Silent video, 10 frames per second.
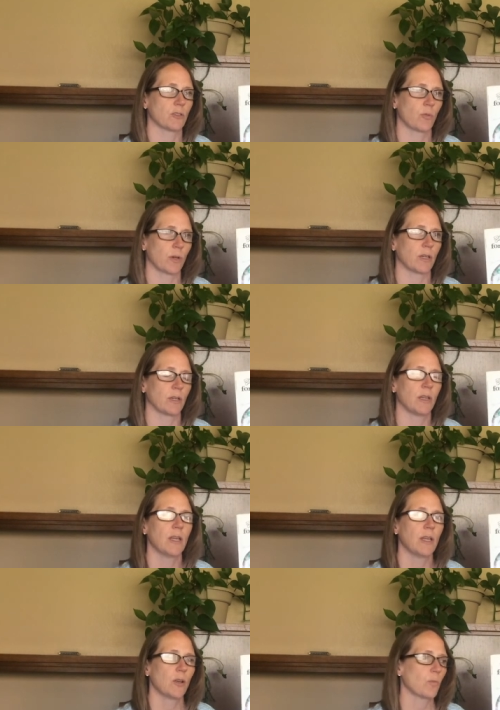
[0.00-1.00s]
So we're going to
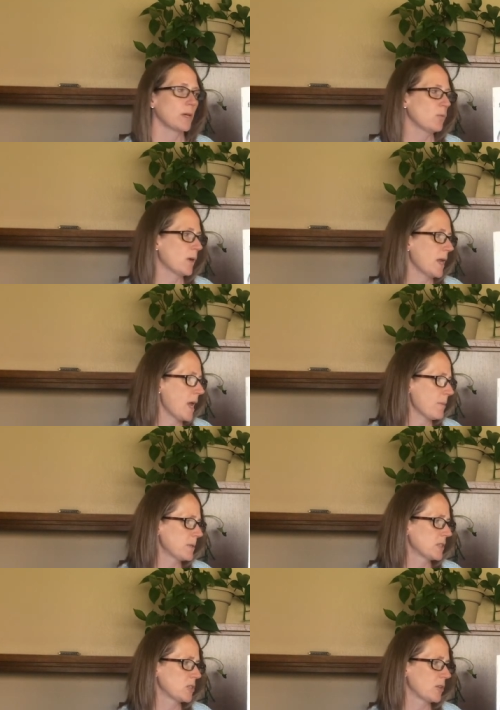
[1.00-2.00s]
read what
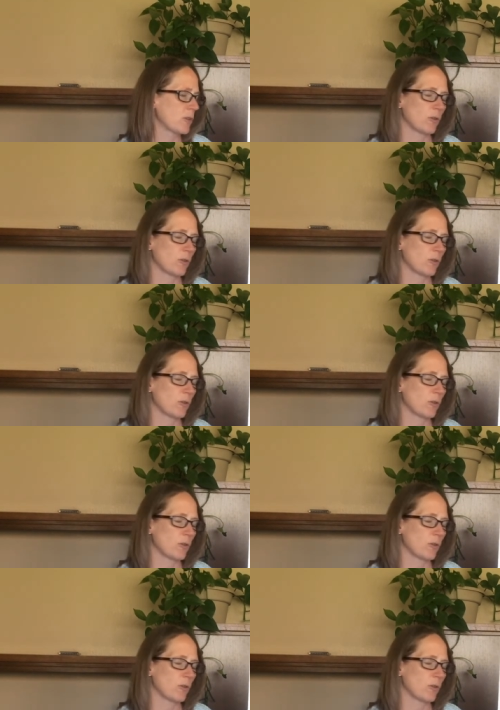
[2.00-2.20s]
happens to the